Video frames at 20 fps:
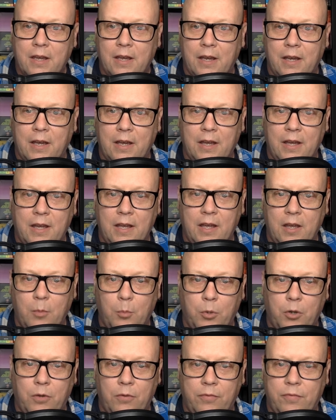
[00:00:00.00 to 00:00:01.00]

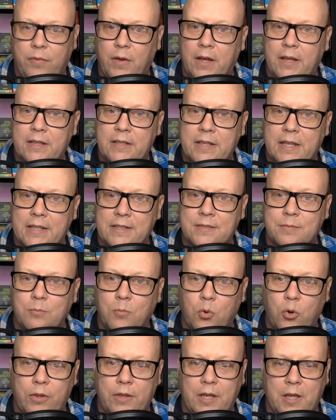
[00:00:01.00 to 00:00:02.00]
Elmer Fudd gets
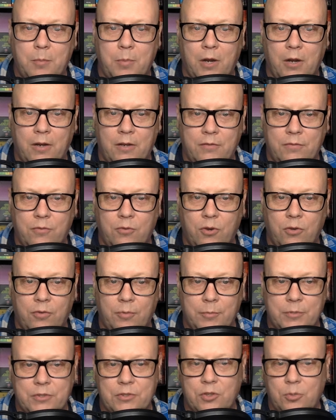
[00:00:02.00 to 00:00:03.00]
more than he bargained for
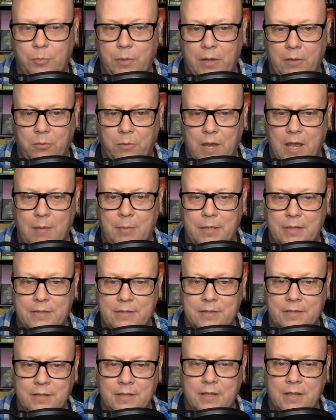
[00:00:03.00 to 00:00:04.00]
from his new pet
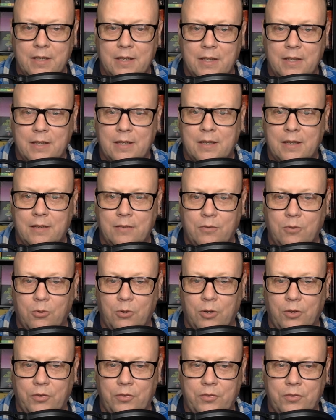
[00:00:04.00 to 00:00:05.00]
rabbit. Of
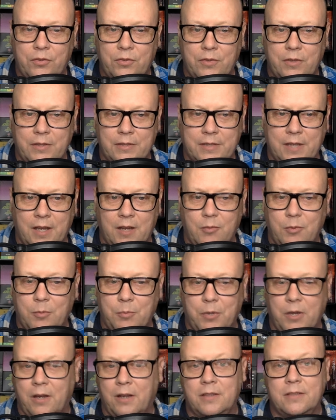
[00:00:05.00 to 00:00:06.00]
course, that's got to be
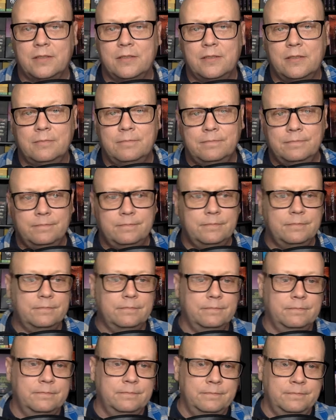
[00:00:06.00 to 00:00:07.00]
Bugs
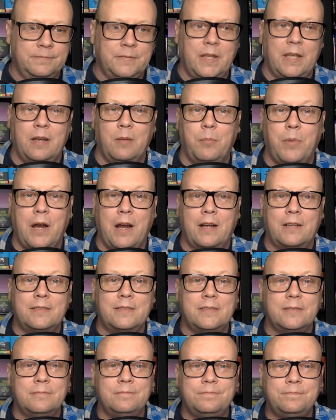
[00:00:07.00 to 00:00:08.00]
in a
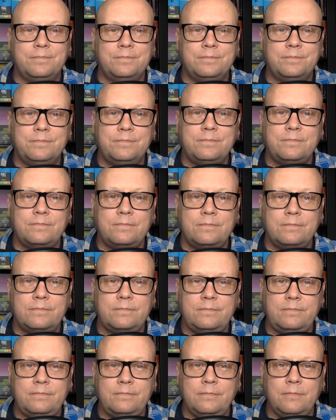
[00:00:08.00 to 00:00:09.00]
box.
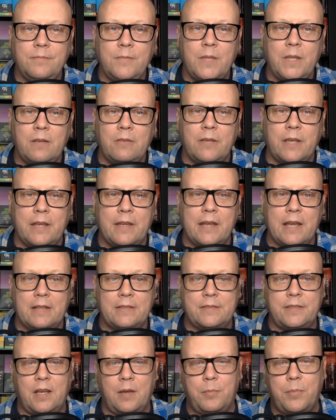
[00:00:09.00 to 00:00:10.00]
Okay,
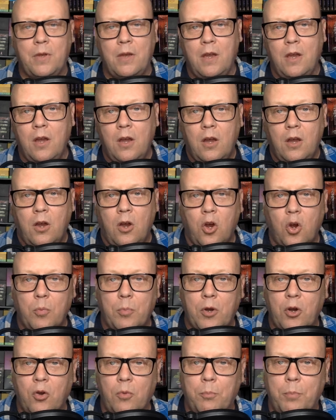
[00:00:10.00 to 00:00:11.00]
next up,
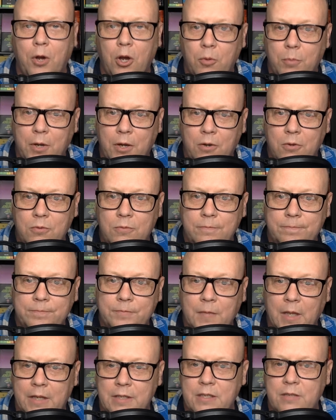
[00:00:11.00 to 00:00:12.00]
Hobo Bobo,
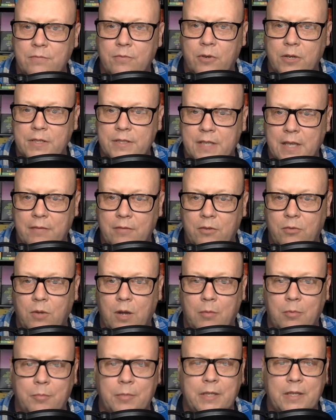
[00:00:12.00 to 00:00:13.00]
1947,
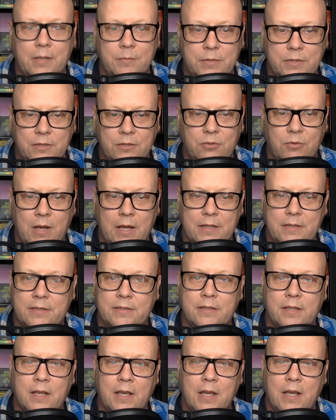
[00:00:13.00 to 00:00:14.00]
Robert McKimson
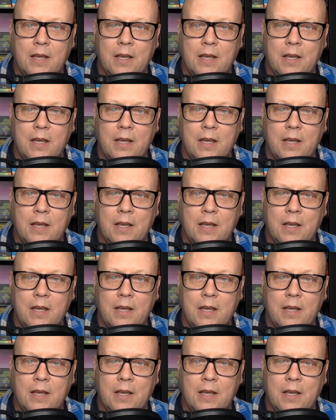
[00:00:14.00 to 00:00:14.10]
directs.